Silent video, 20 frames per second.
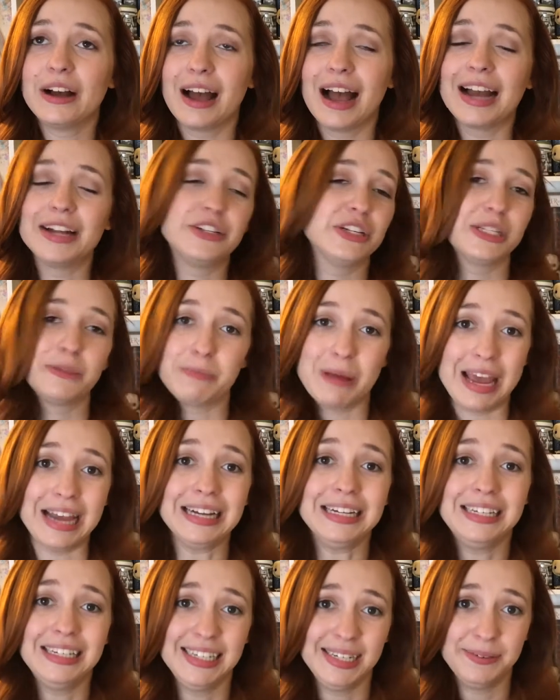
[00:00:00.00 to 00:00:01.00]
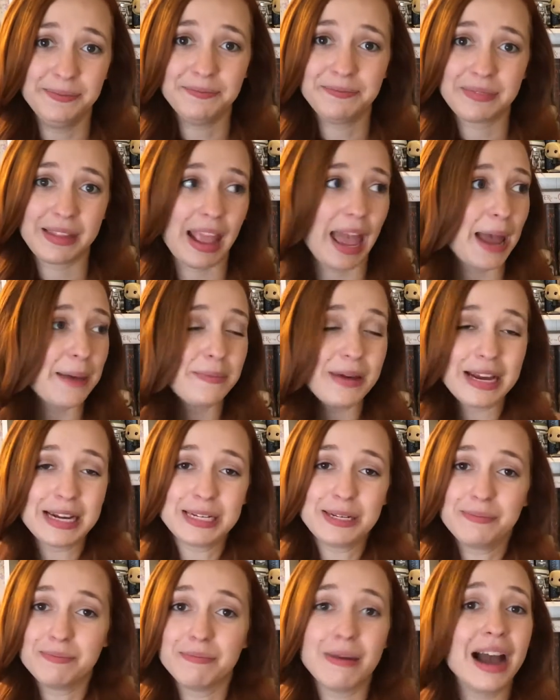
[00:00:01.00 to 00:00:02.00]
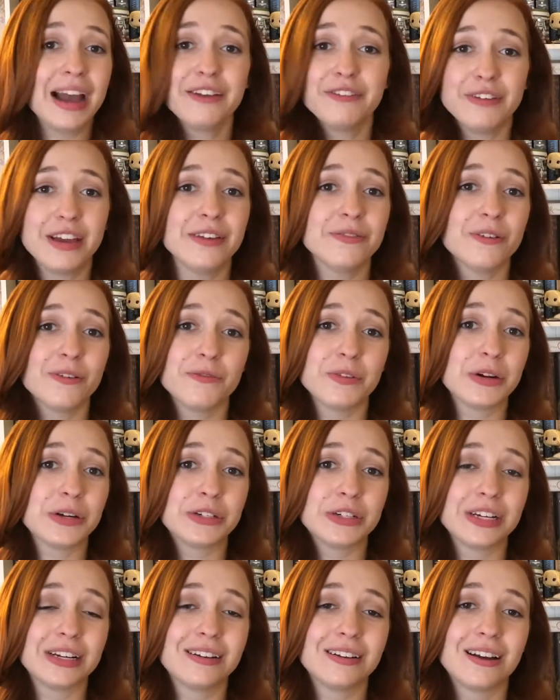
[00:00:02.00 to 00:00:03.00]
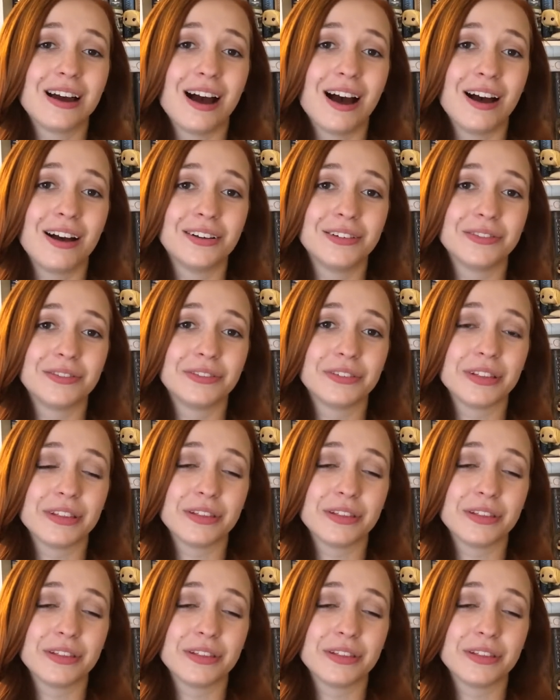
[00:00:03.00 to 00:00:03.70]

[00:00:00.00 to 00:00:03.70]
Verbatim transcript: I just picked. I picked my favorite version of